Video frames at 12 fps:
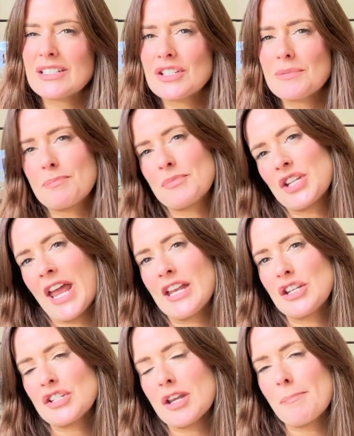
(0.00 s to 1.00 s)
to
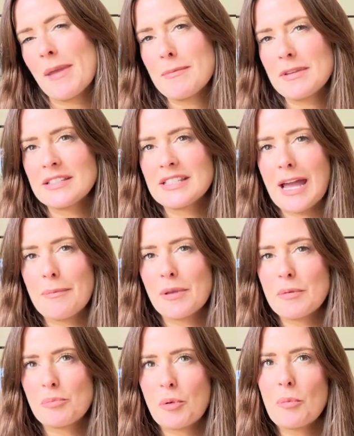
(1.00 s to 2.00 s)
change a baby's
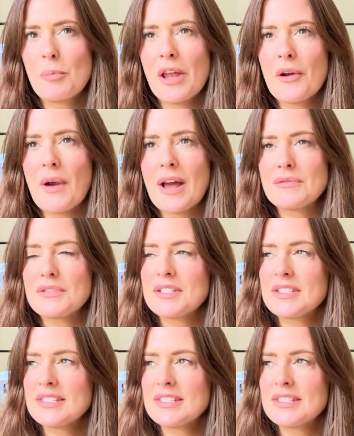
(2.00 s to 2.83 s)
nappy probably around